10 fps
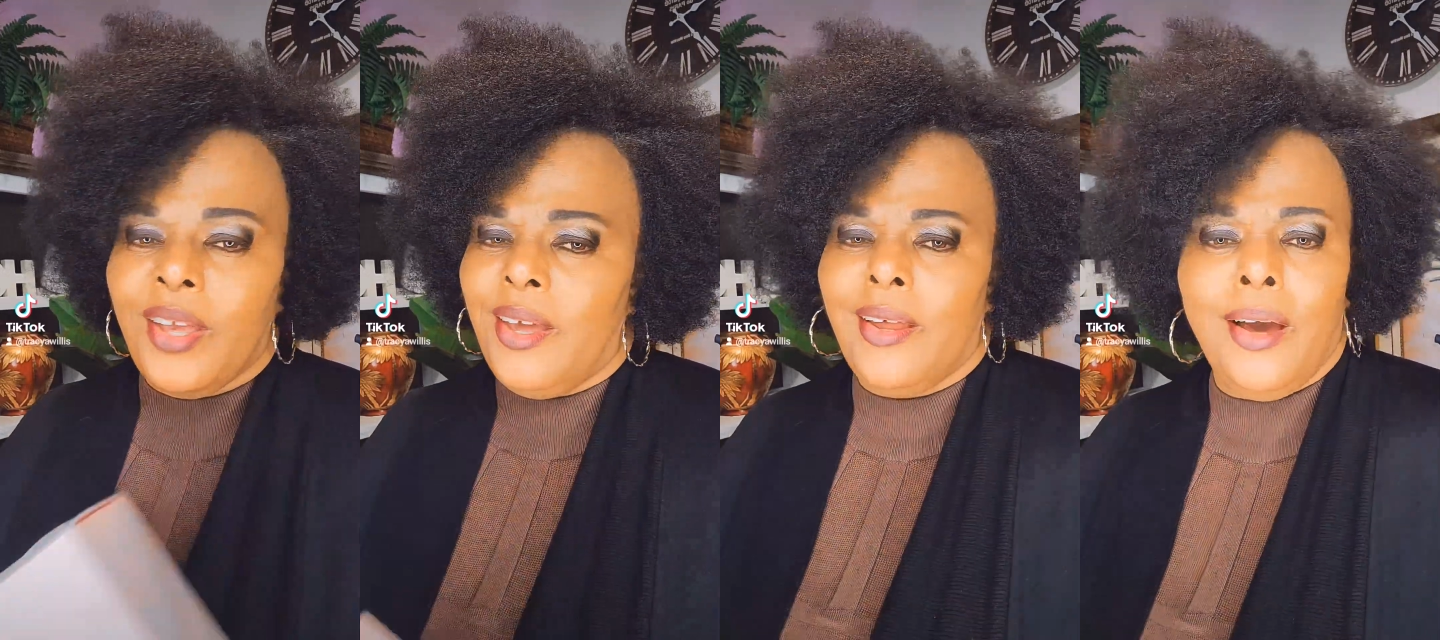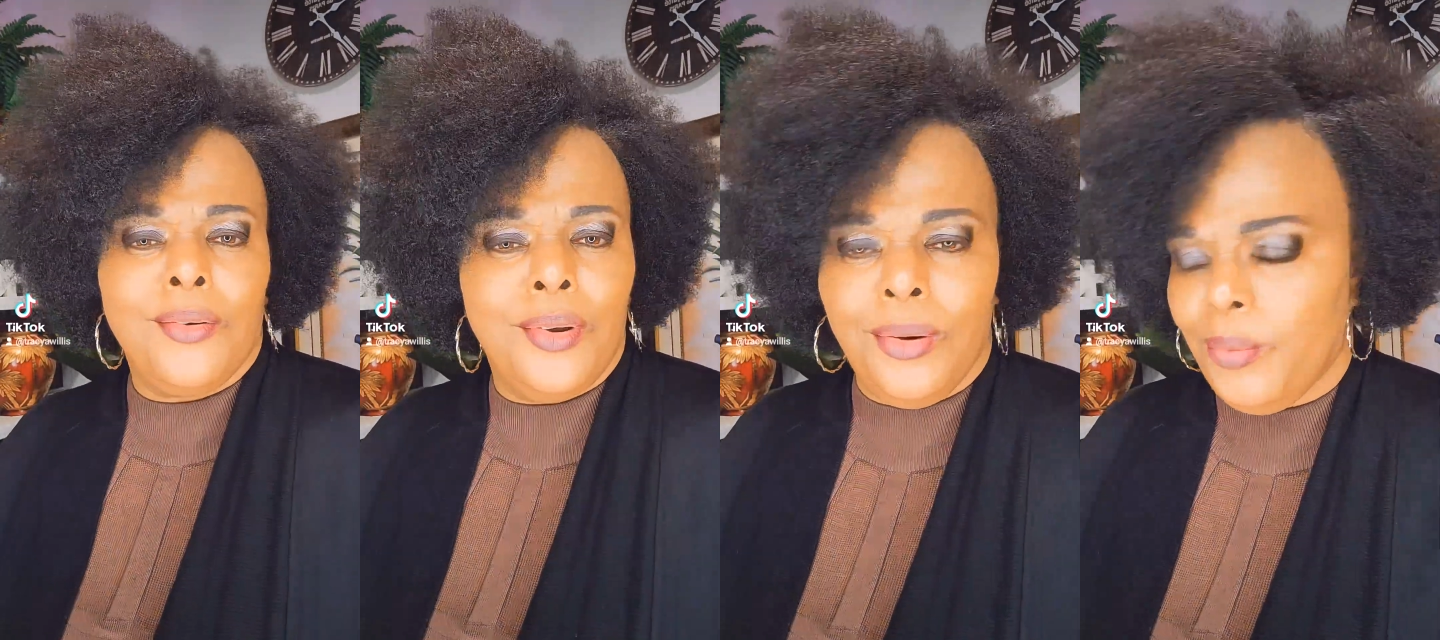And I
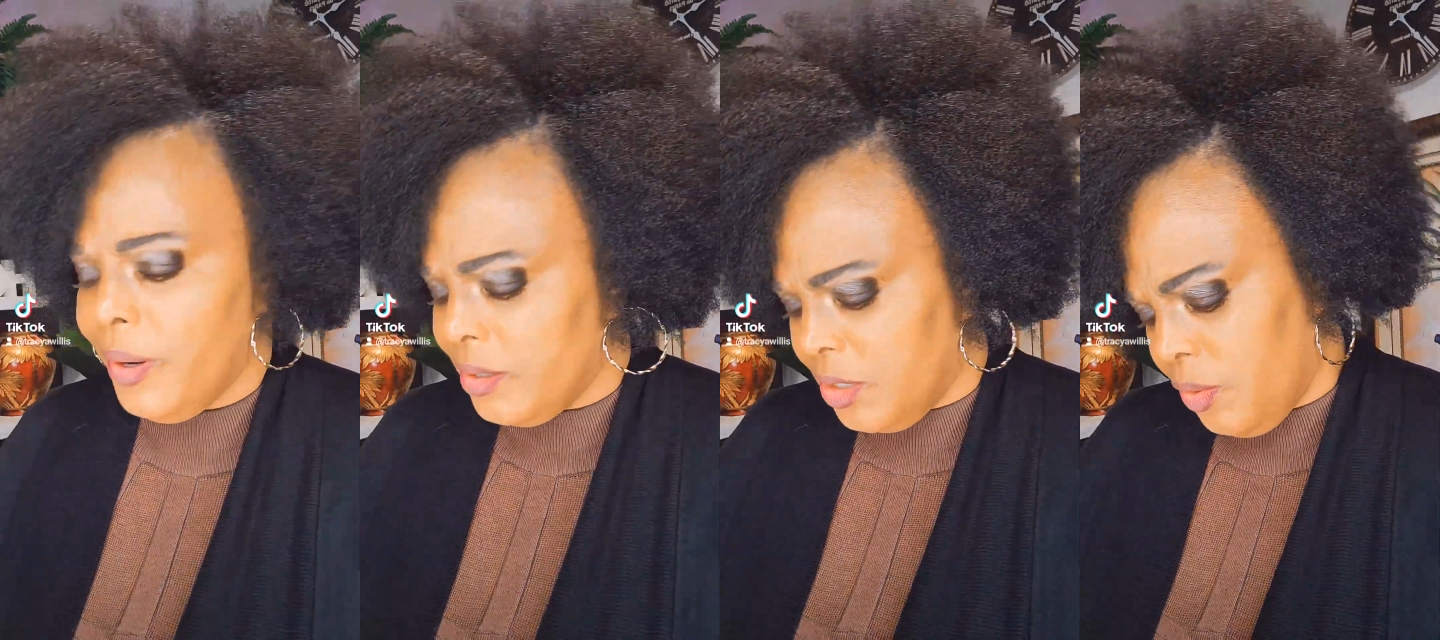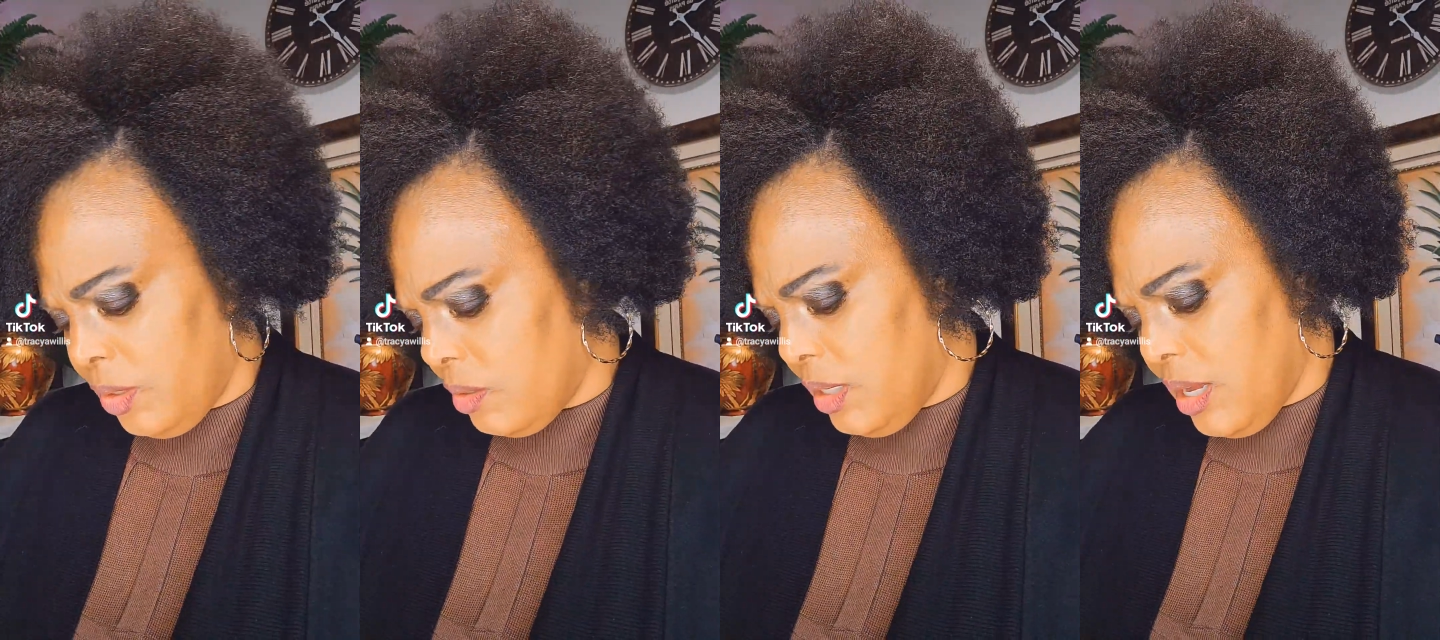don't know where,
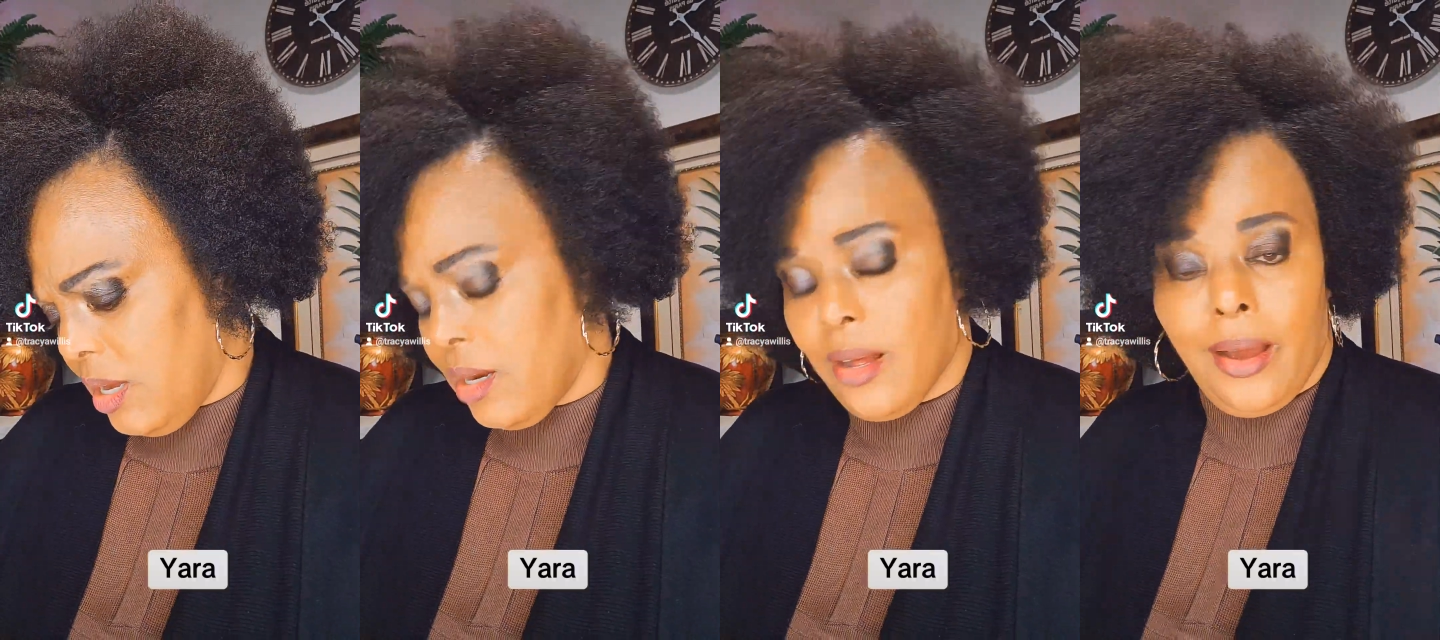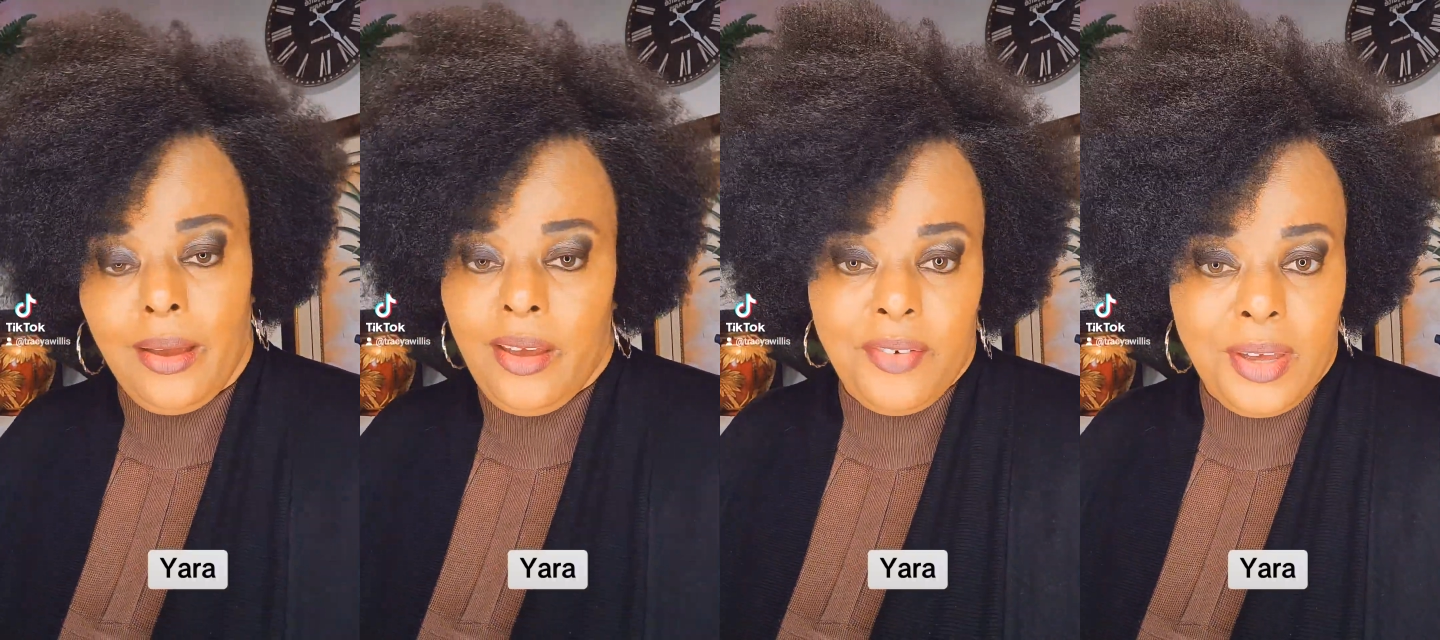somewhere along the line, I
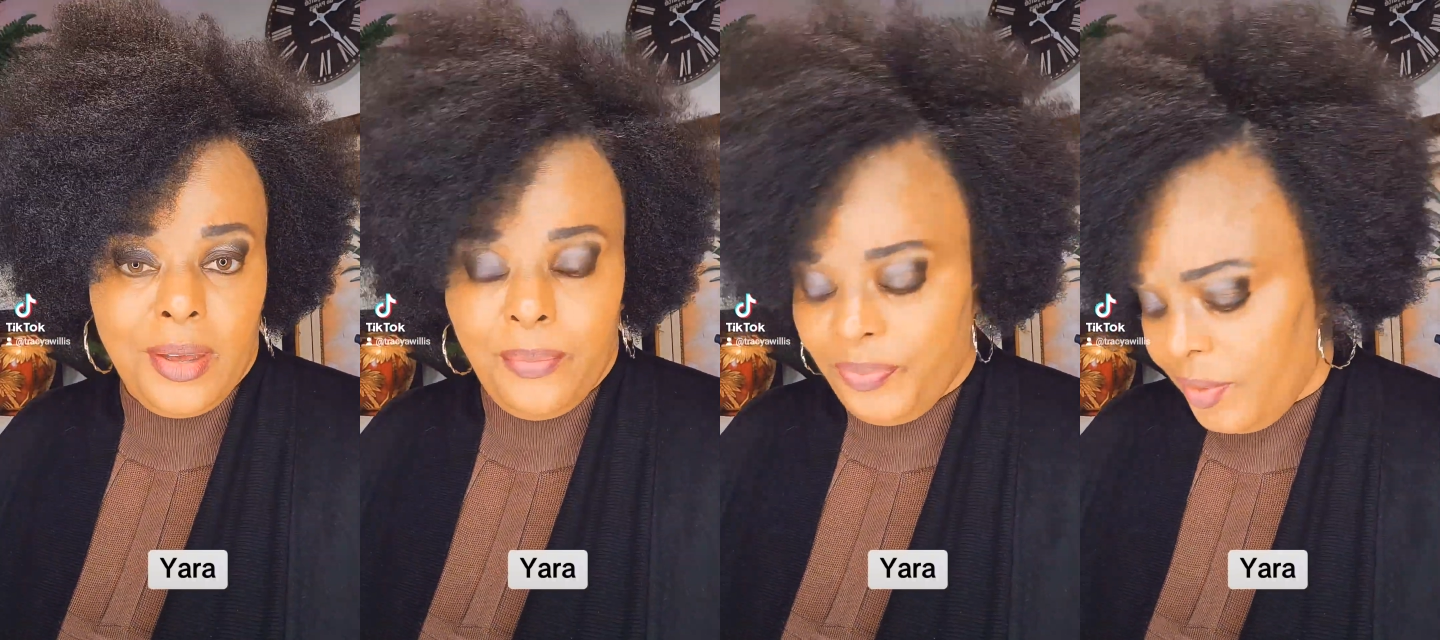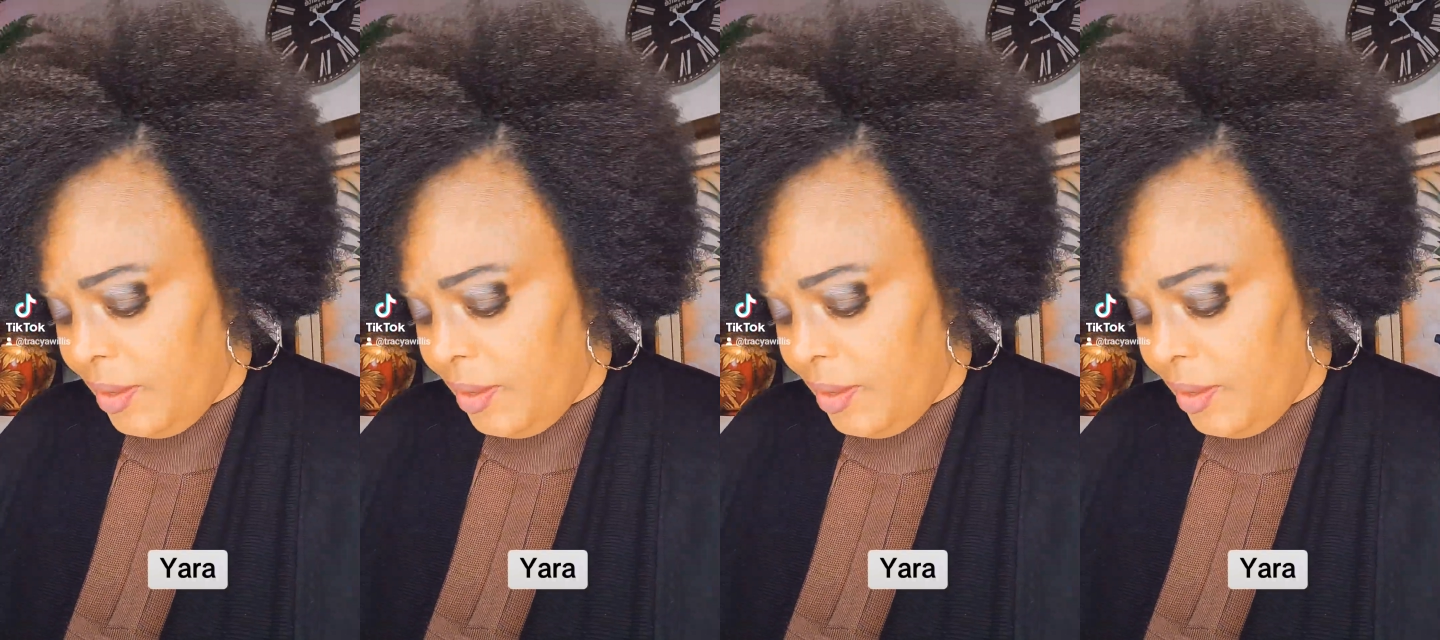gave up.